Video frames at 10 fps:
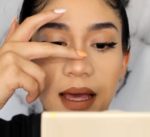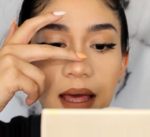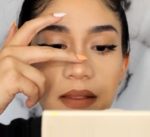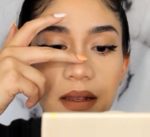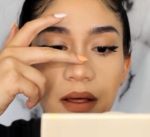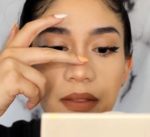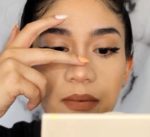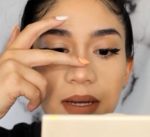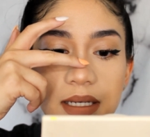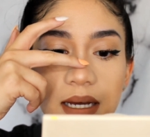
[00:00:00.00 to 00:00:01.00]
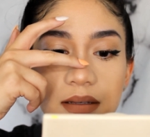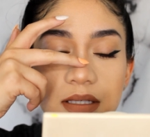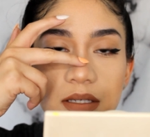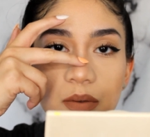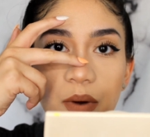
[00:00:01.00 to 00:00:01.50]
and then all the way down
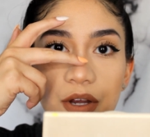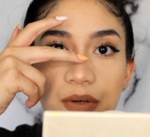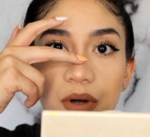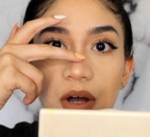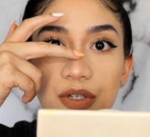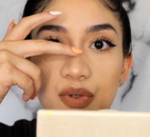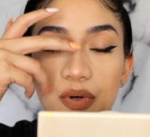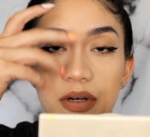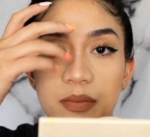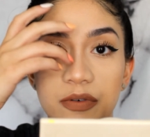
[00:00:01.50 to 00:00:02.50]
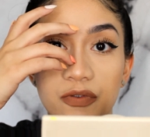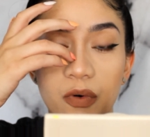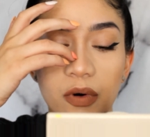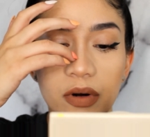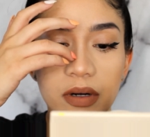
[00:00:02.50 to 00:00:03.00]
to where you contoured
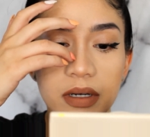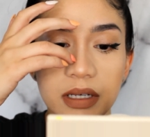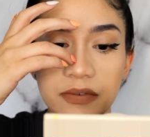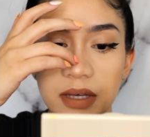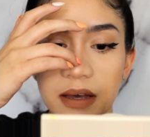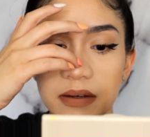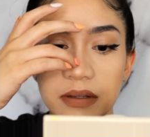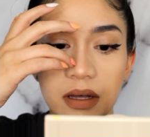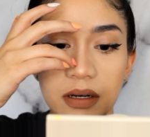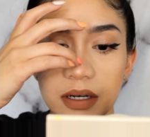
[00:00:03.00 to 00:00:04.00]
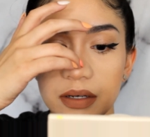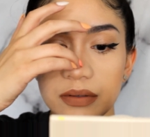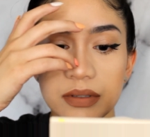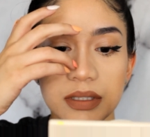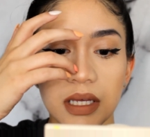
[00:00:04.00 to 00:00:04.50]
before if you have a long
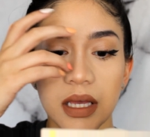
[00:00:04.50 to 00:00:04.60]
nose.